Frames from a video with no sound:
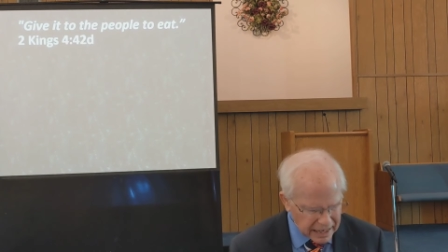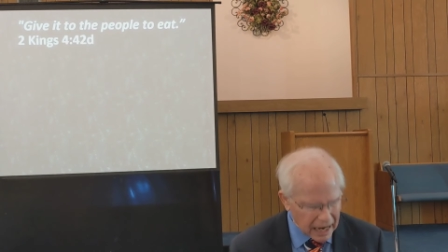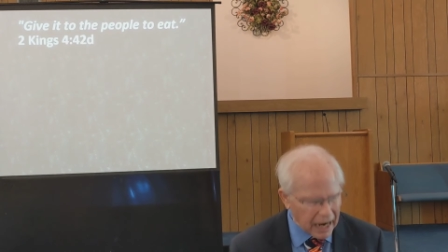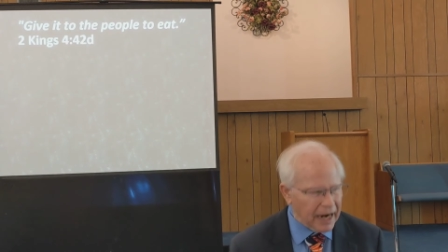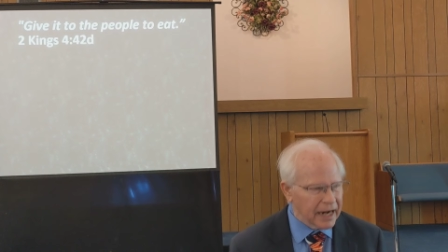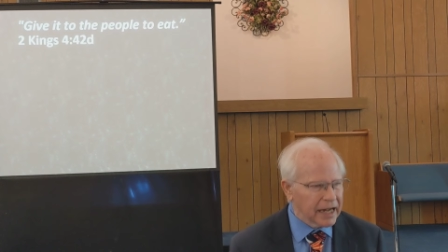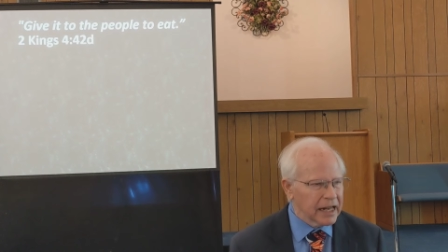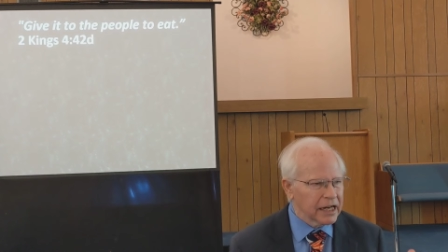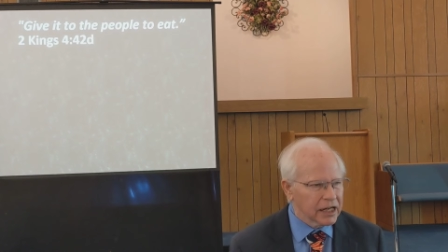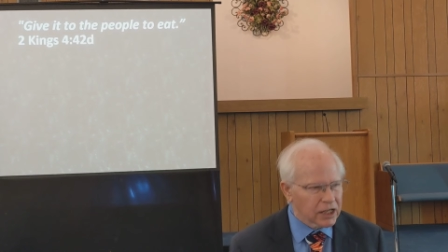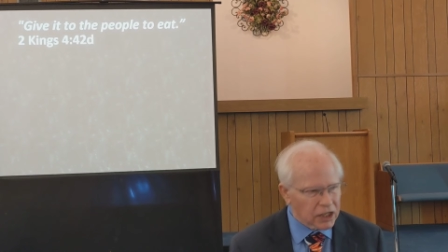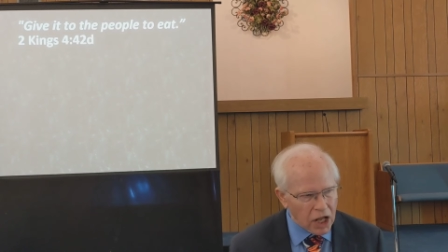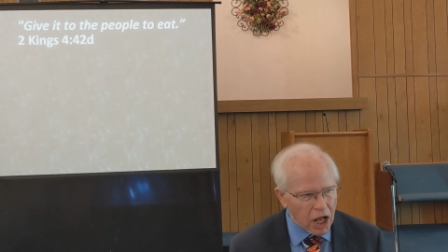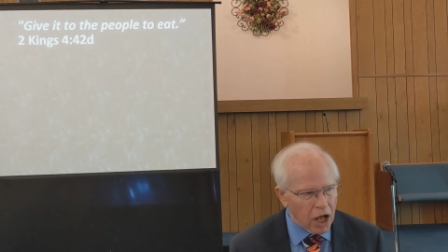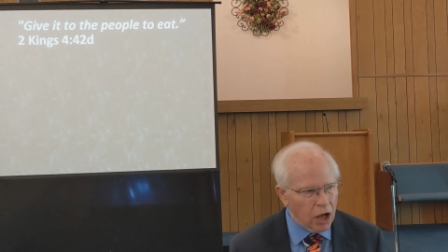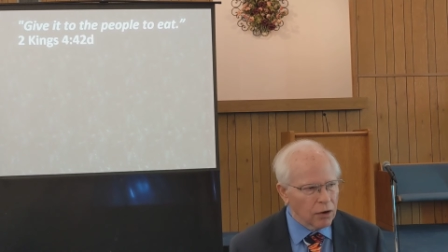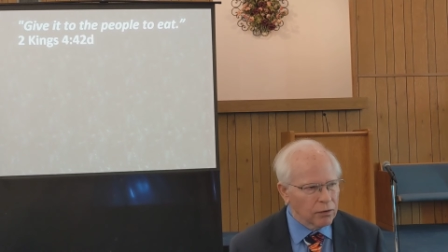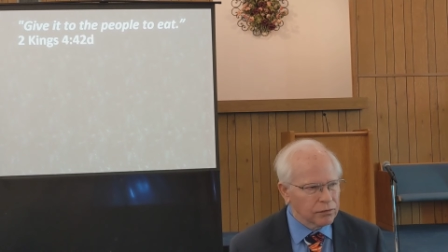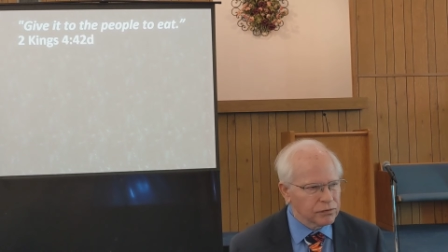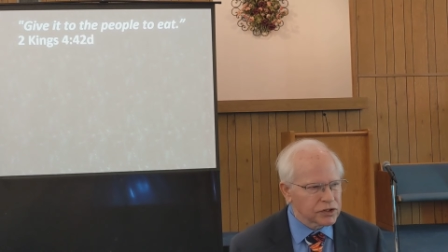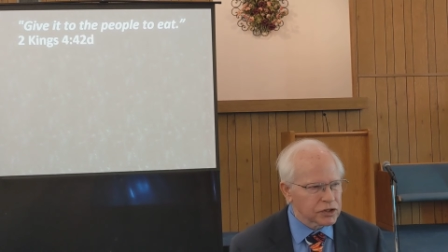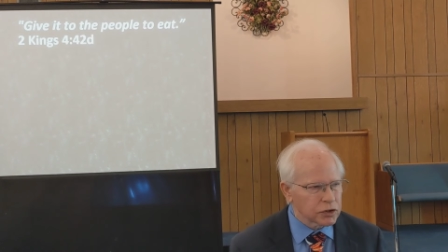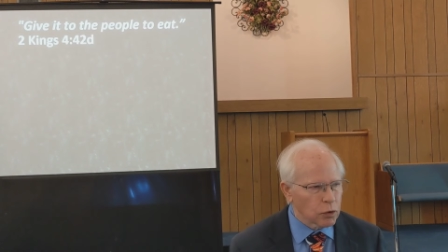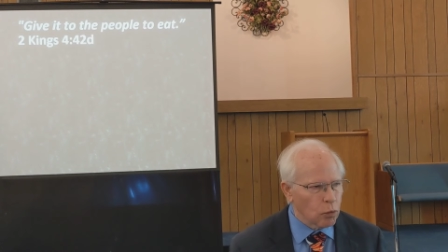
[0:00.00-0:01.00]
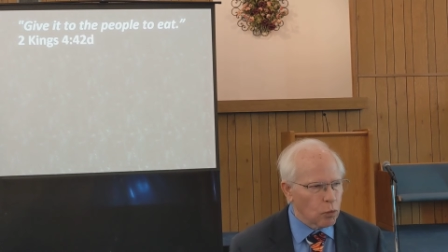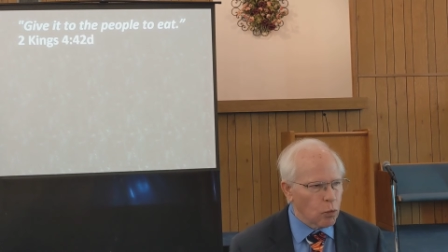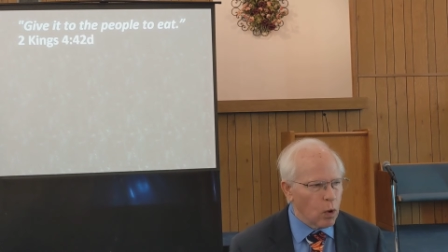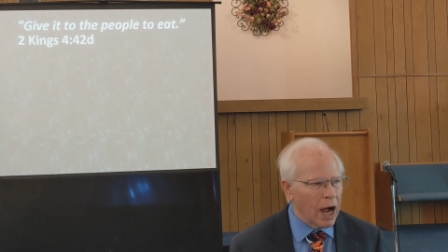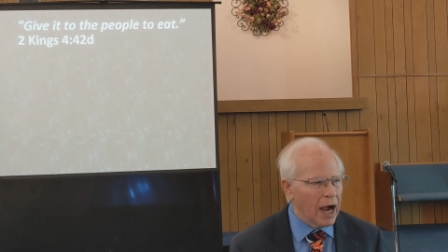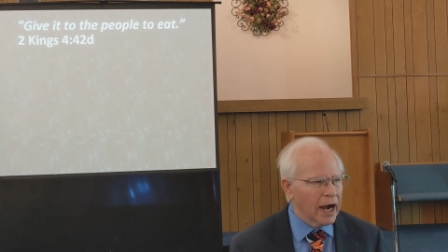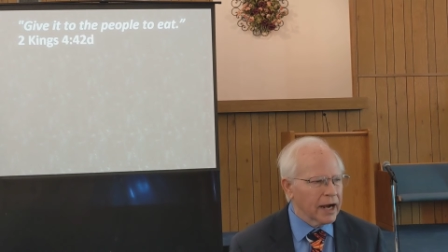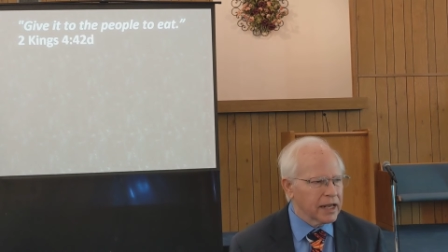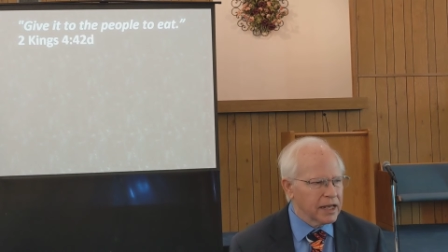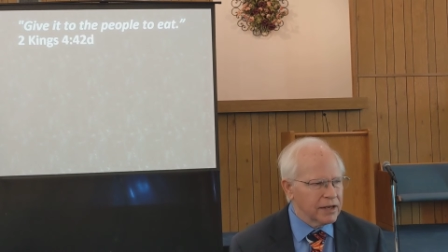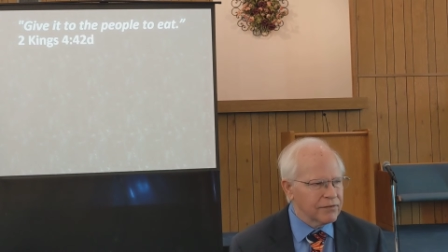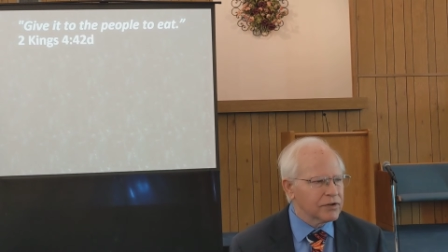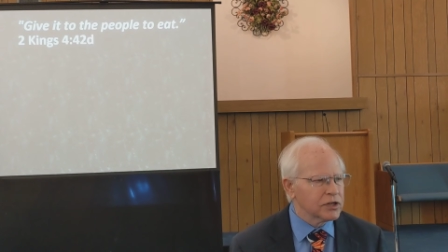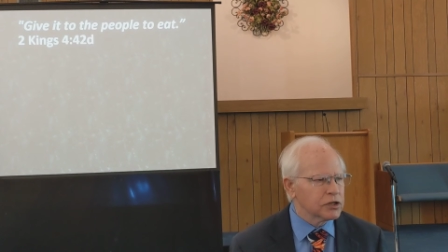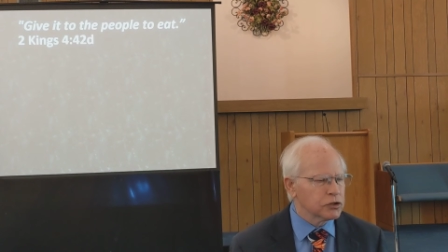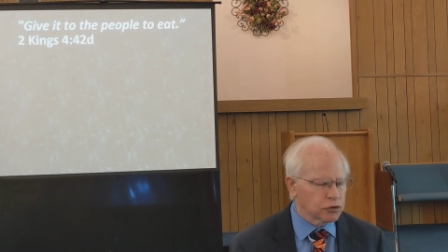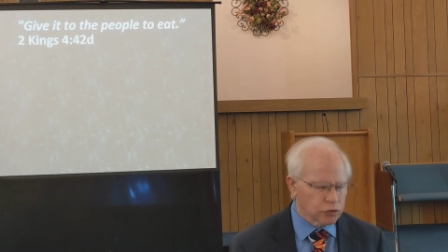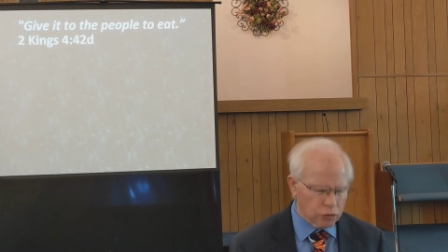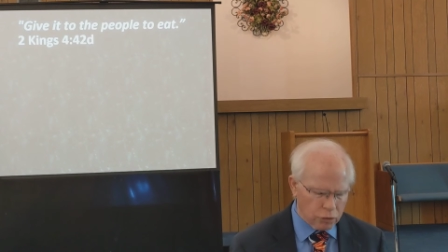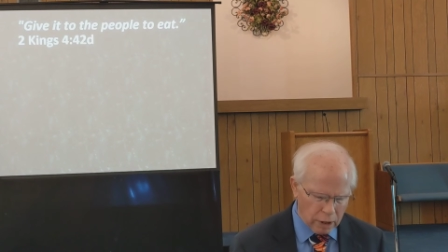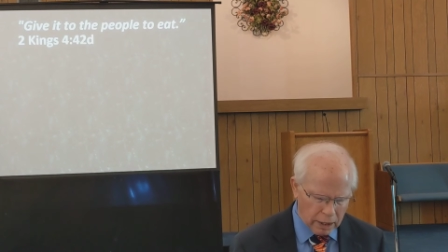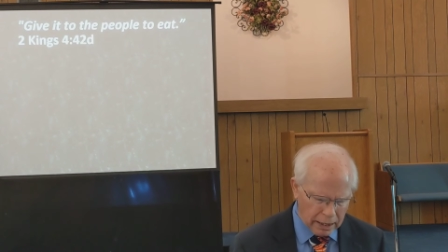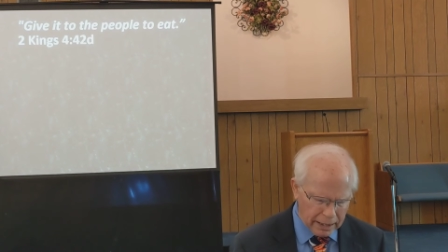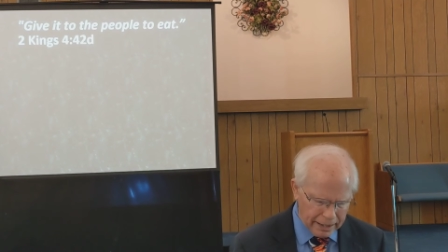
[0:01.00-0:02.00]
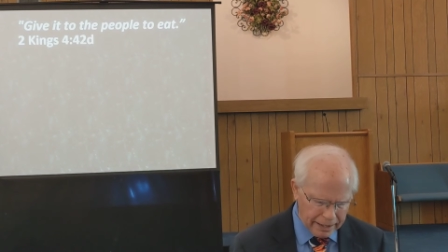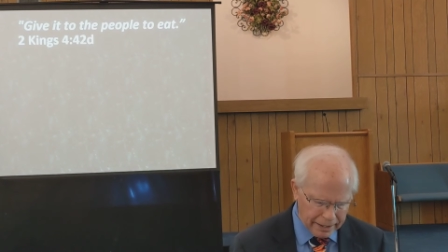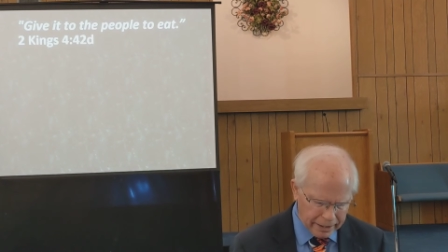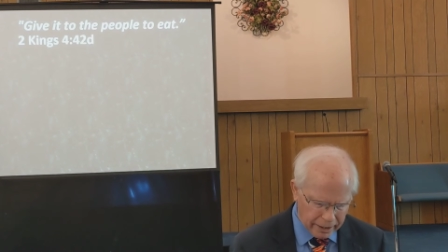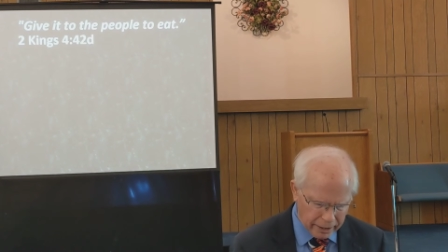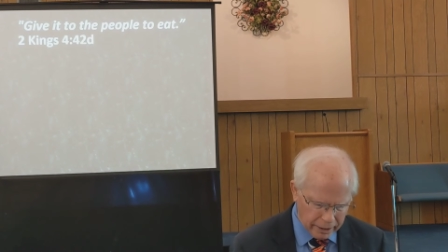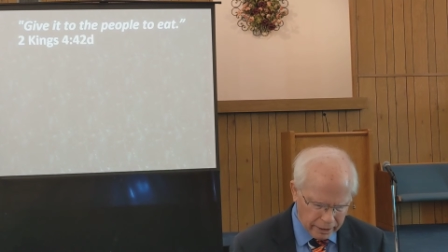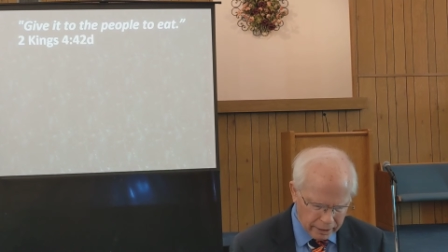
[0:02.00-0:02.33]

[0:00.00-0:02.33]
tiny loaves, so why even try?